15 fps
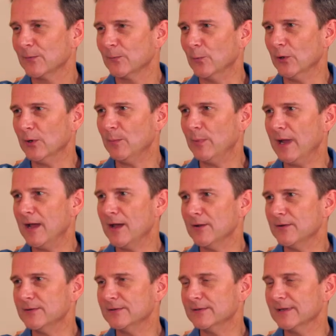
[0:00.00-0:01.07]
What
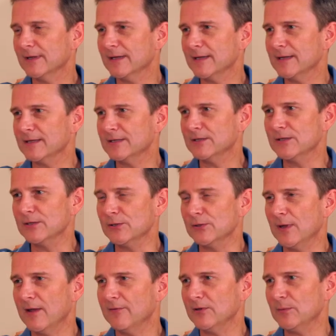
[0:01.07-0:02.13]
about uh, do you
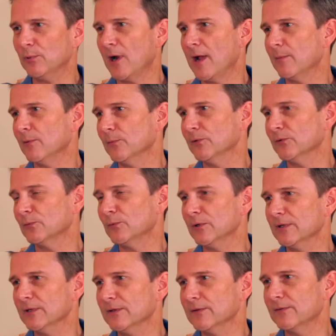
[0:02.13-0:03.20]
have any problems
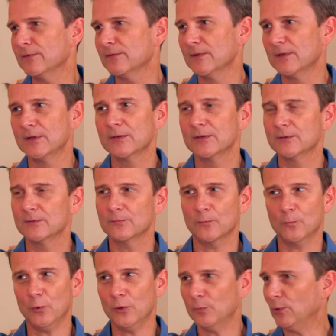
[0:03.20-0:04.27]
with
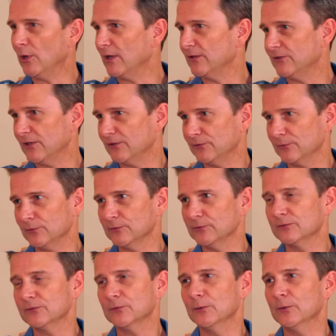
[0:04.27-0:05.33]
word
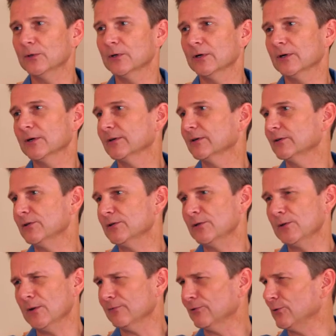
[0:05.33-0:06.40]
processors or
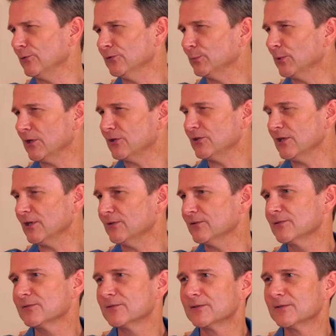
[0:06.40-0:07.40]
do you ever do spreadsheets?